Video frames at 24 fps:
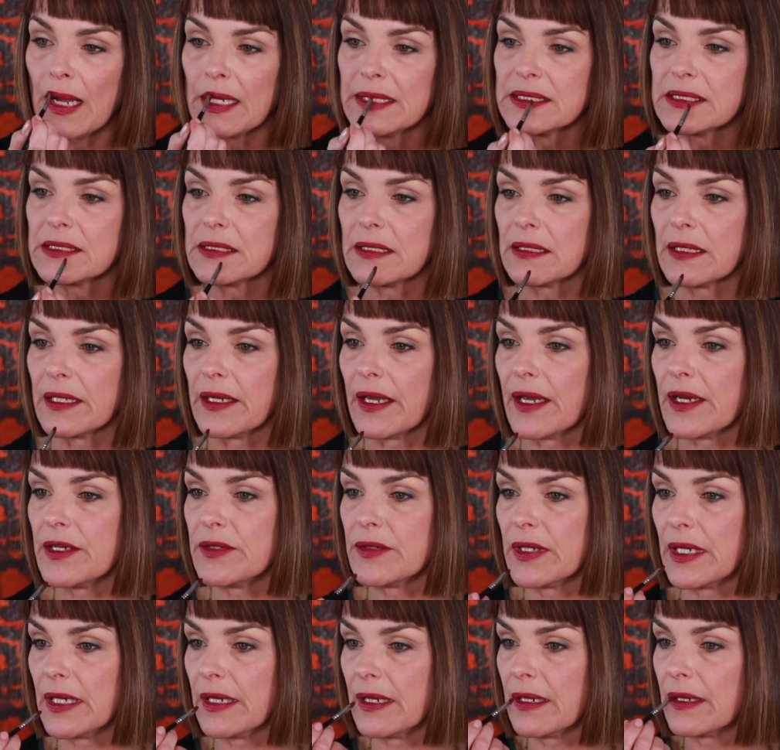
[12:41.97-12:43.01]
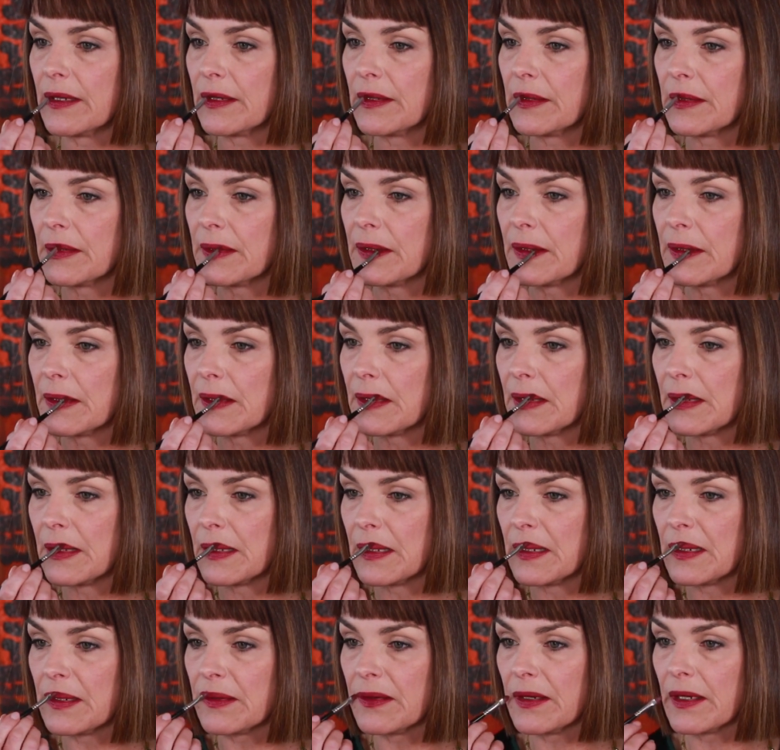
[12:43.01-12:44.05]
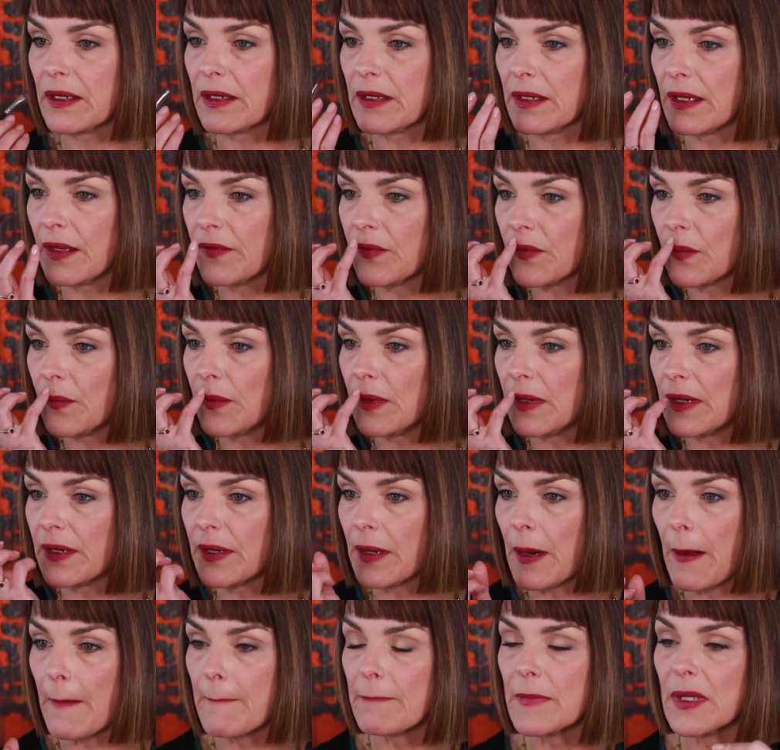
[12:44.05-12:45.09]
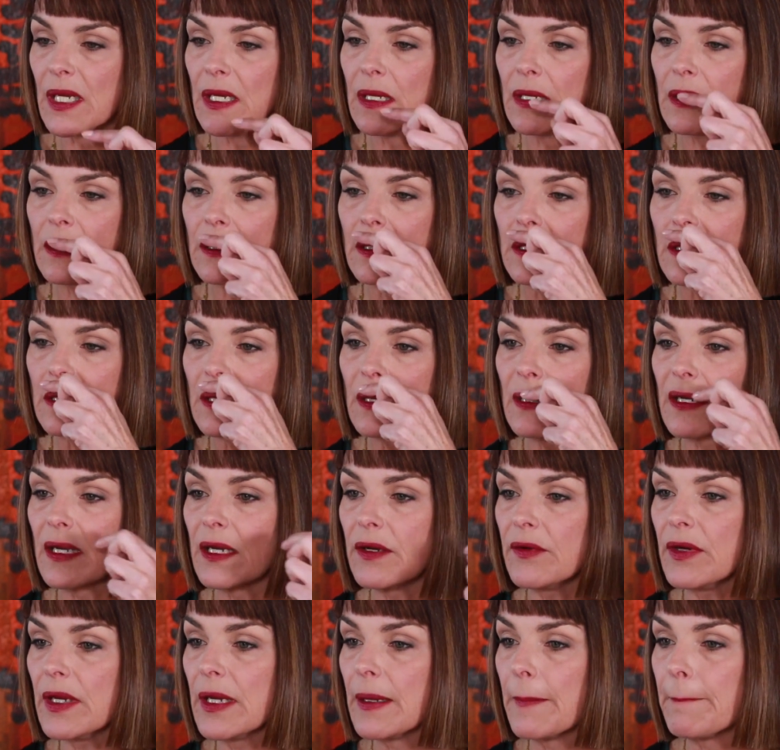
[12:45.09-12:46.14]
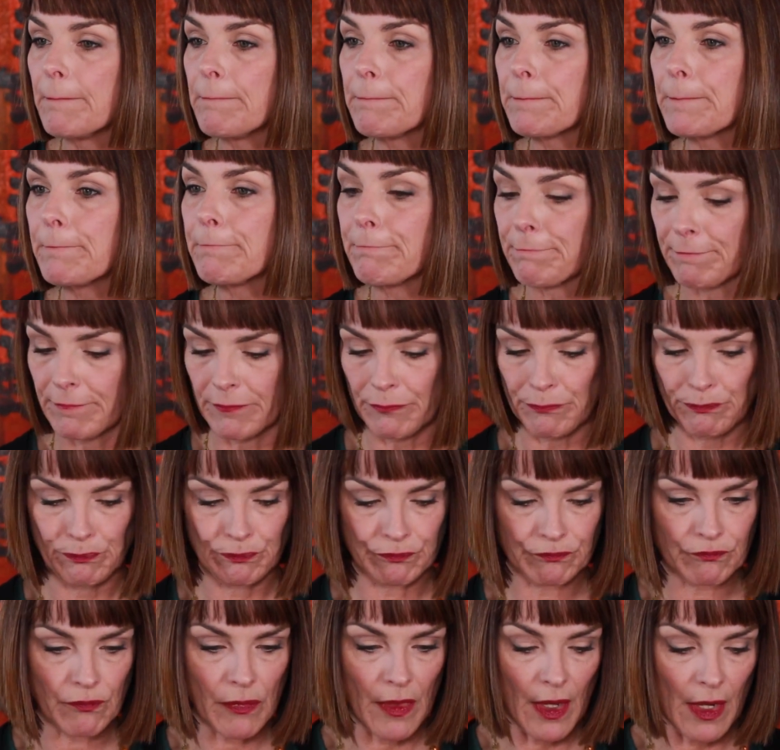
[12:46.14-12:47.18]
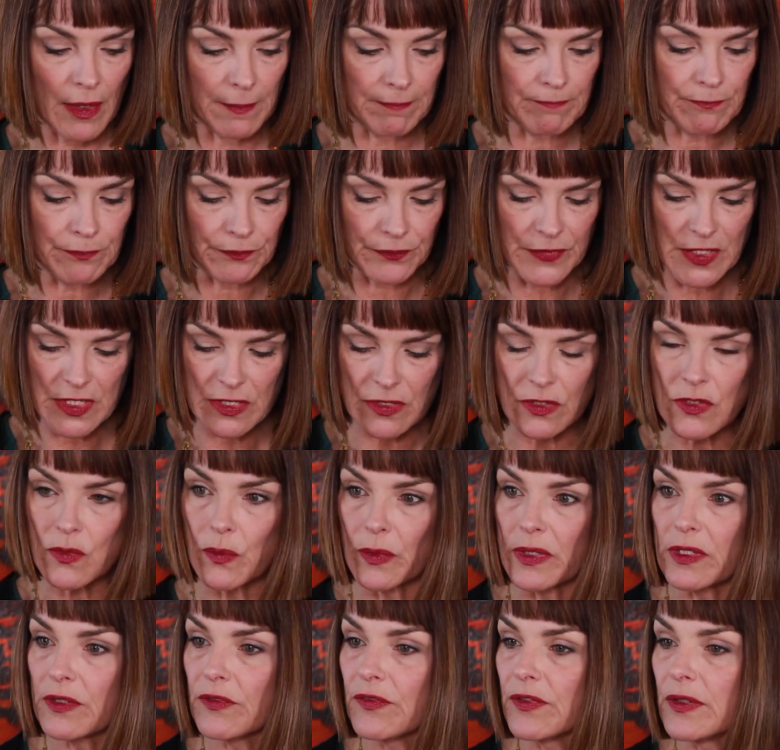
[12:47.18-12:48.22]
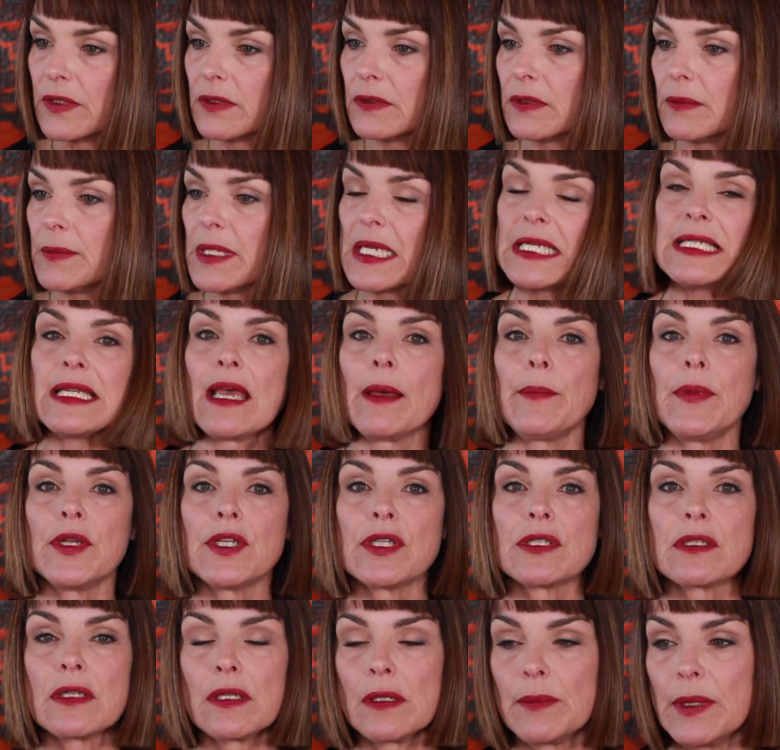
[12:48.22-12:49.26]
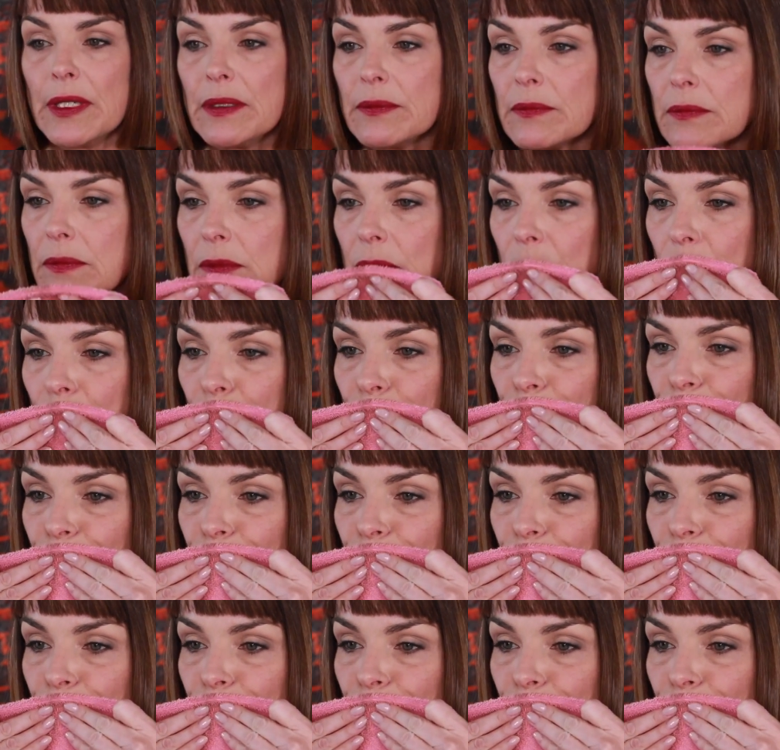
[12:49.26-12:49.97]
Constantly hydrating. Drinking tons of water. Okay, great. This looks wonderful. I'm going to dab it just a little bit.